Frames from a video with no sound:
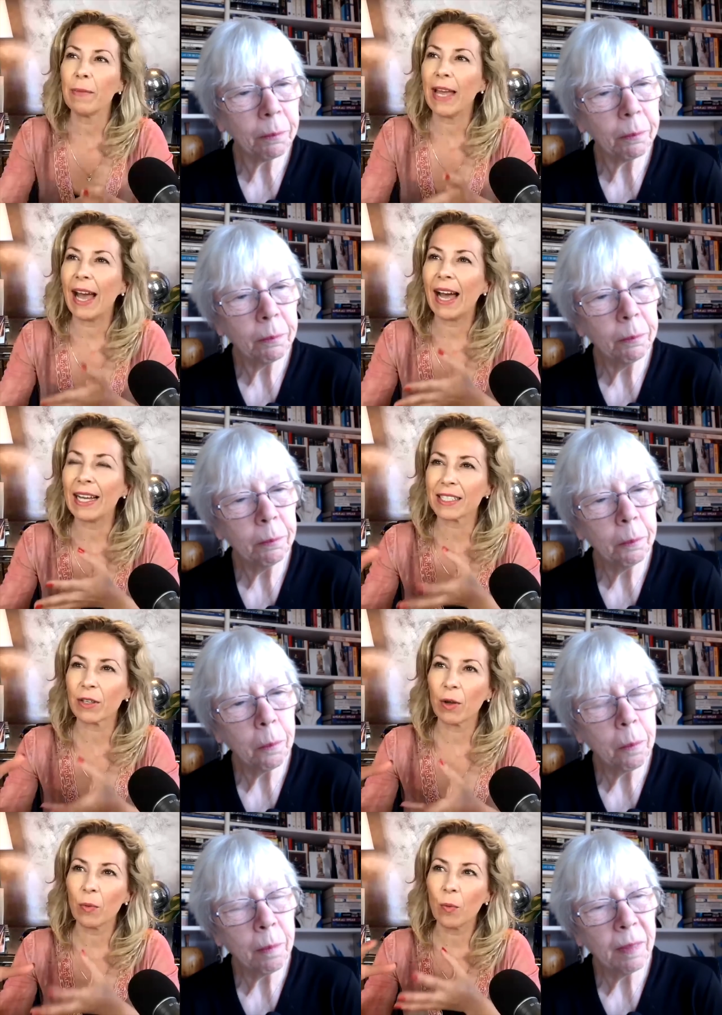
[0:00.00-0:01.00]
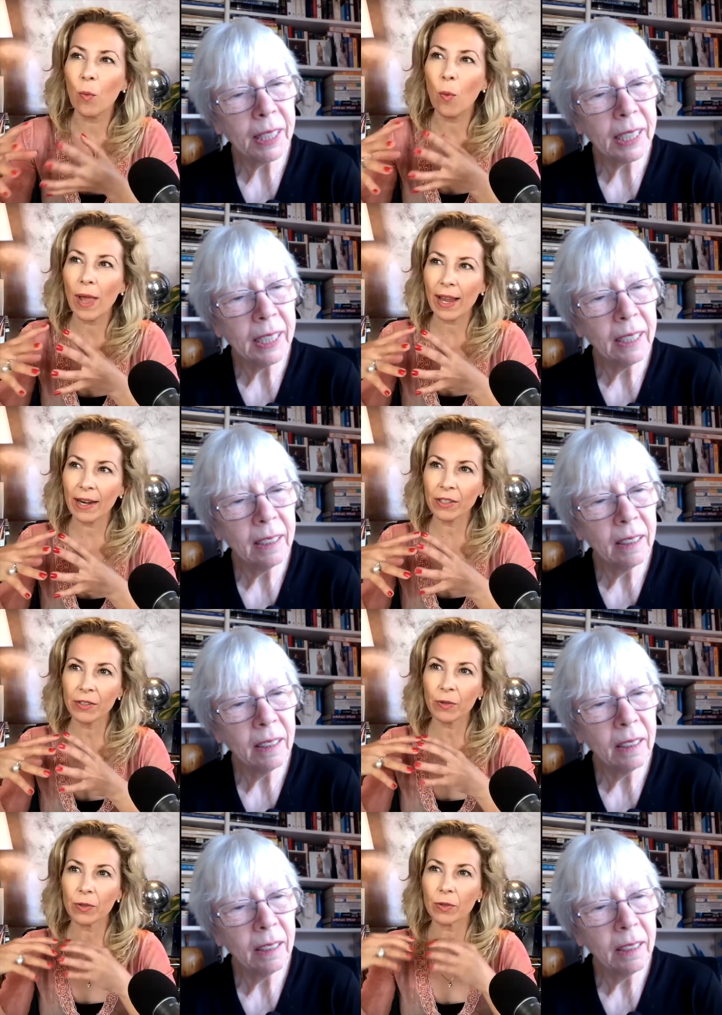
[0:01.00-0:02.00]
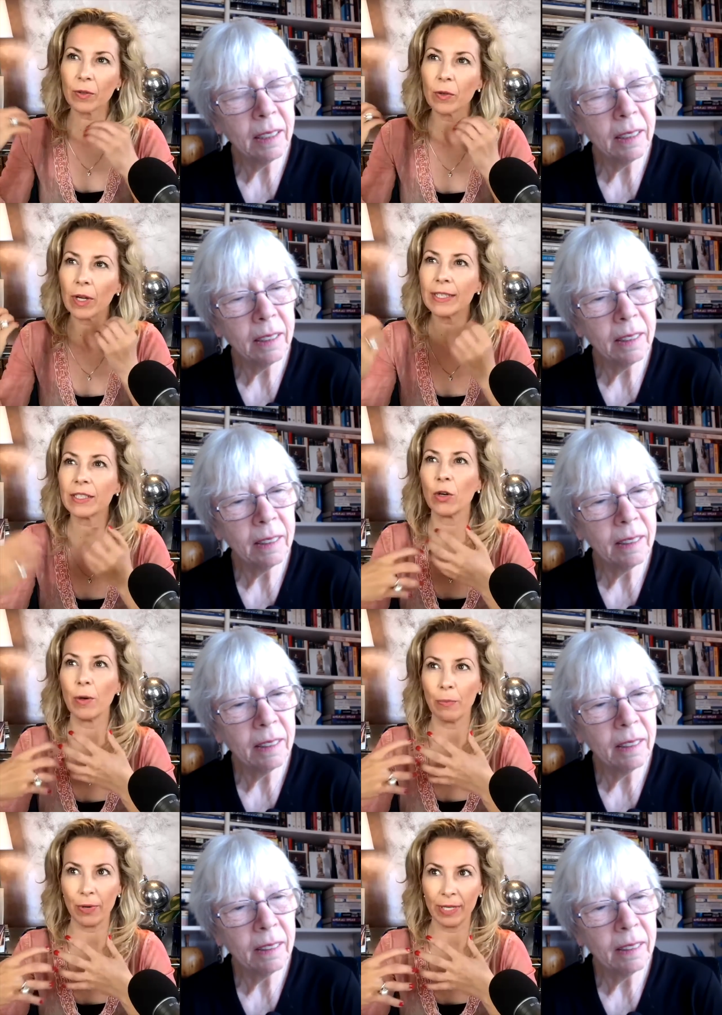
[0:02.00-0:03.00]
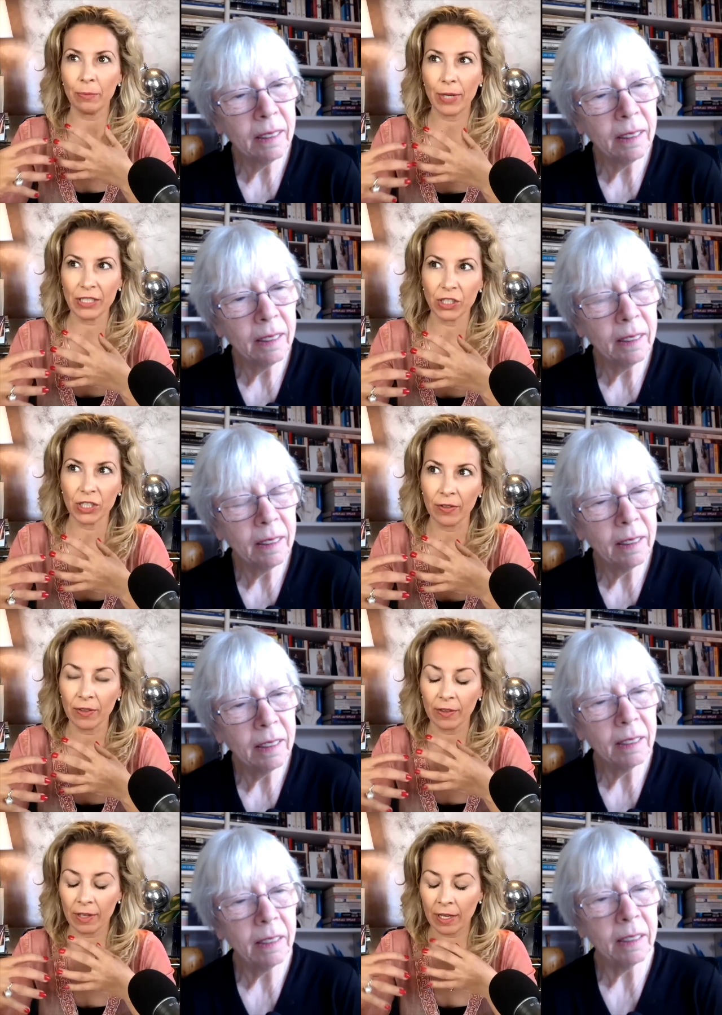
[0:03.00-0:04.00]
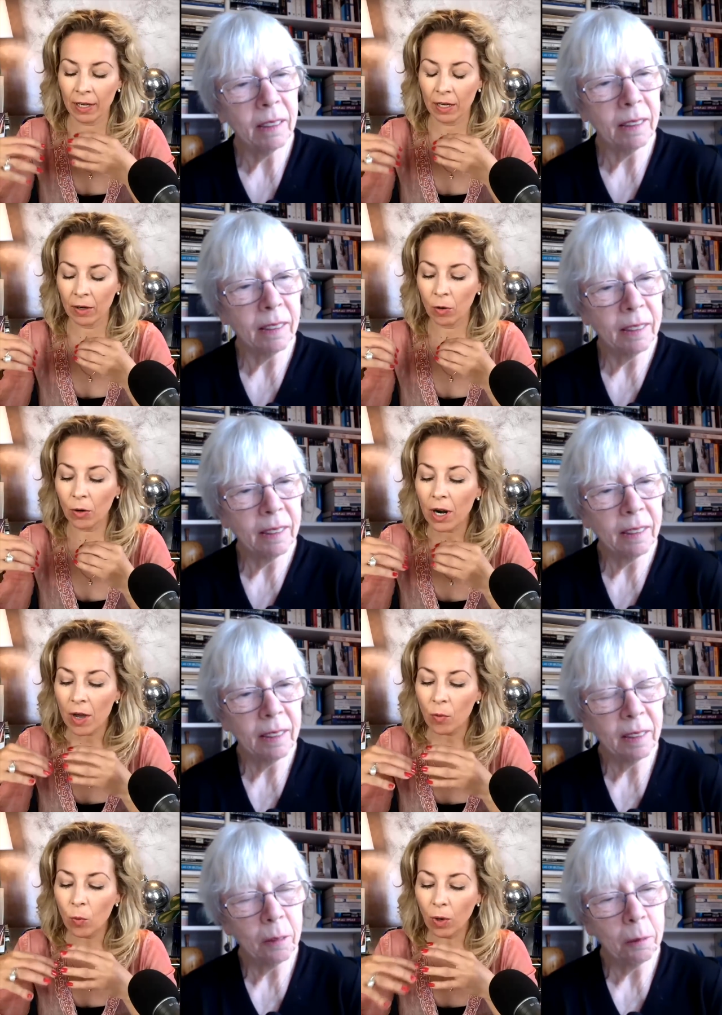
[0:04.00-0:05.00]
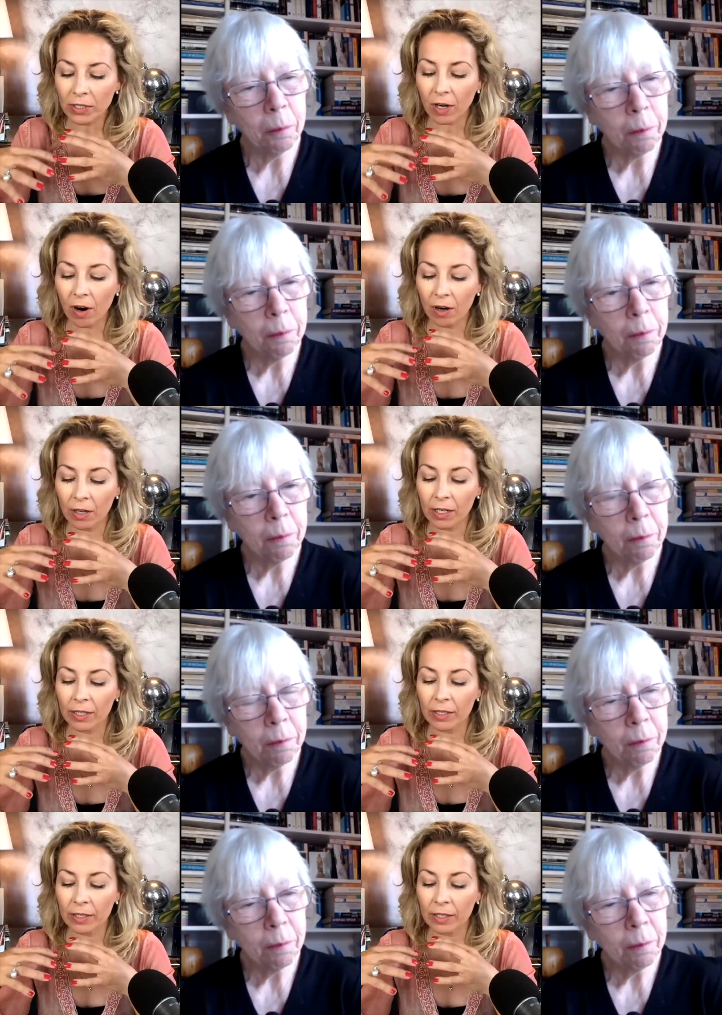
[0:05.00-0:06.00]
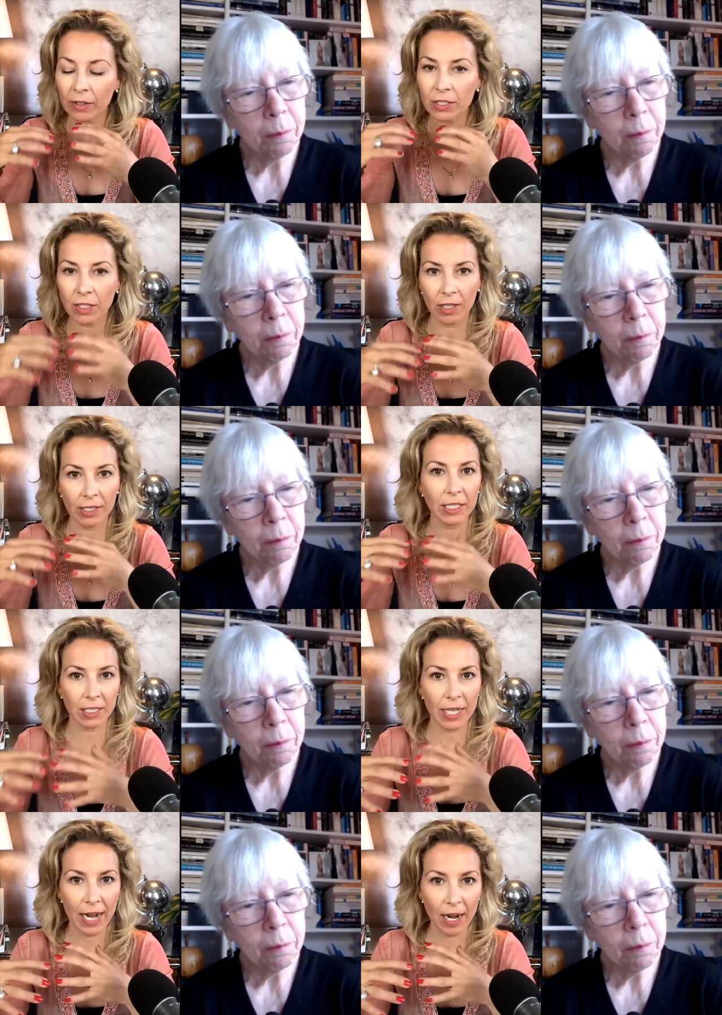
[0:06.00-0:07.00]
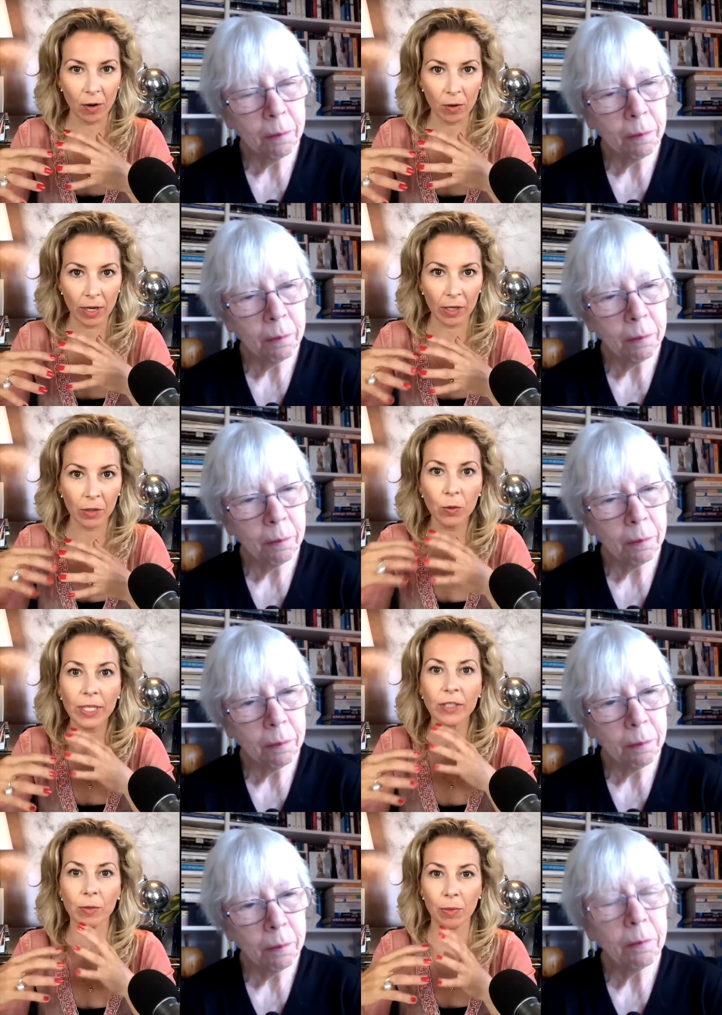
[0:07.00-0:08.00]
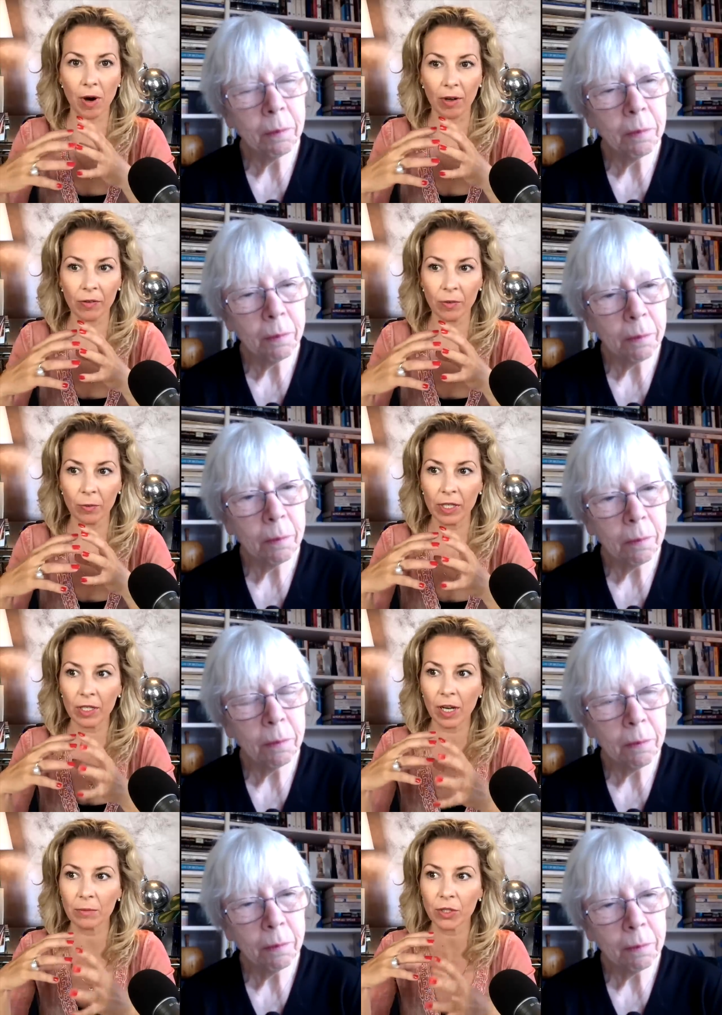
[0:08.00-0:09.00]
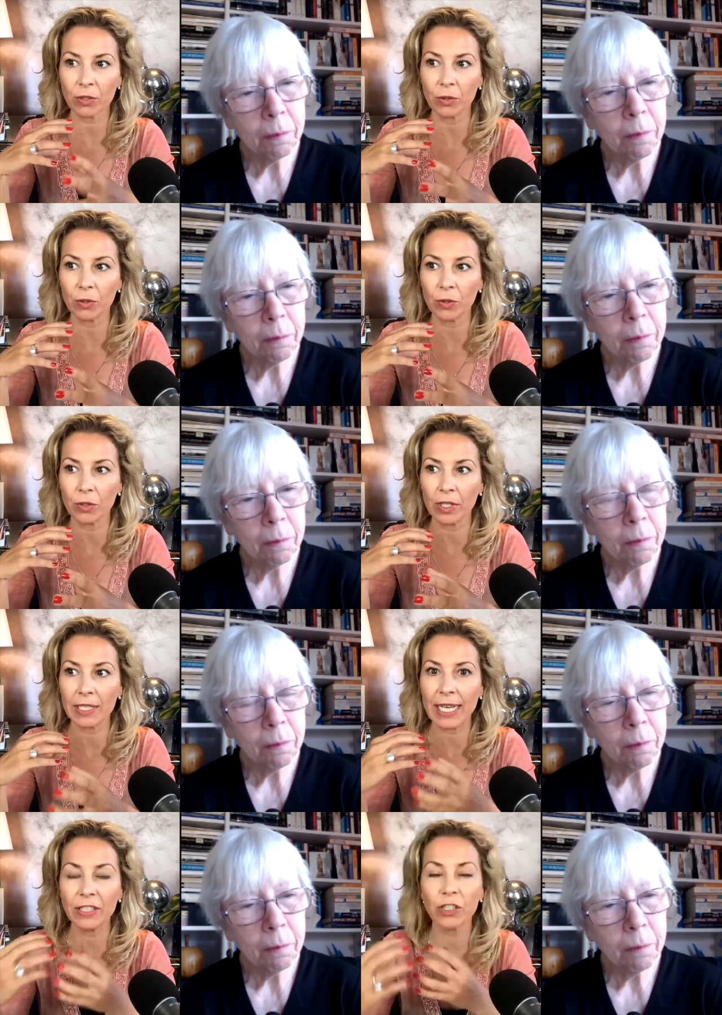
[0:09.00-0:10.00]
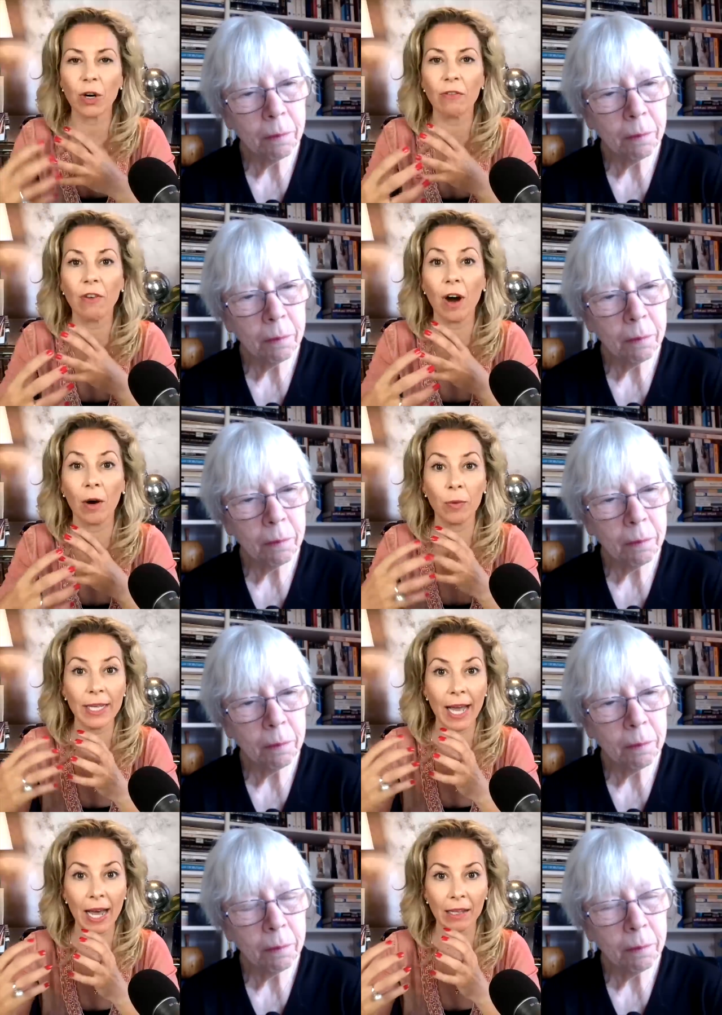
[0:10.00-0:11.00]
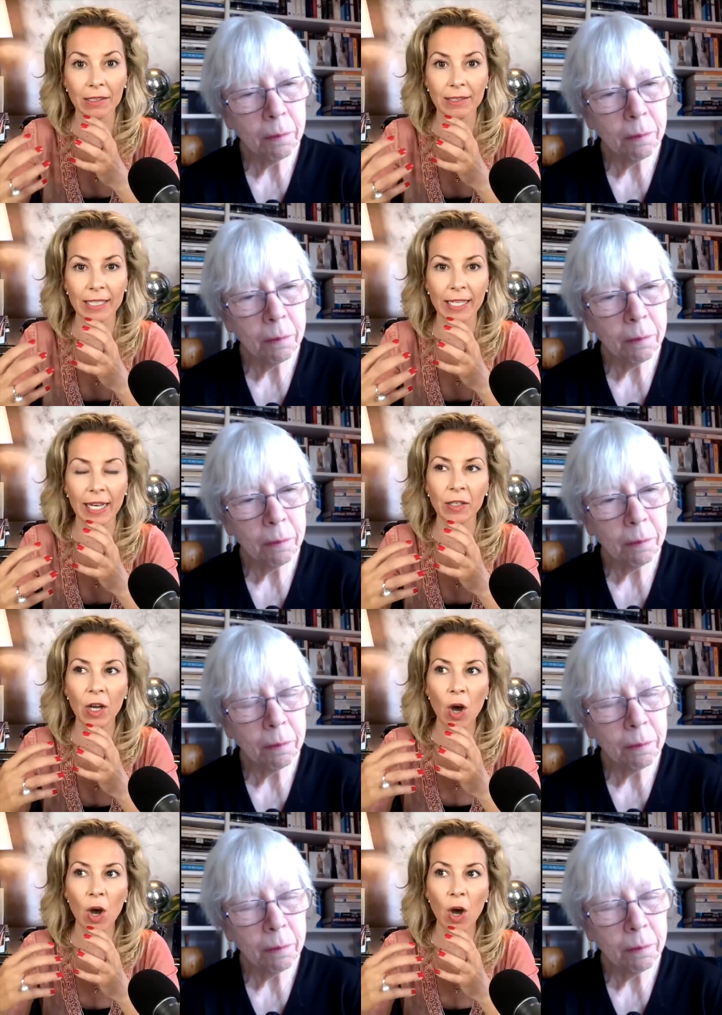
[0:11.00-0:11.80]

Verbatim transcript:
Speaker 1: may ask, where is your impression, uh, or what are uh, the scientists now agreed upon when it comes to the nature of our reality? And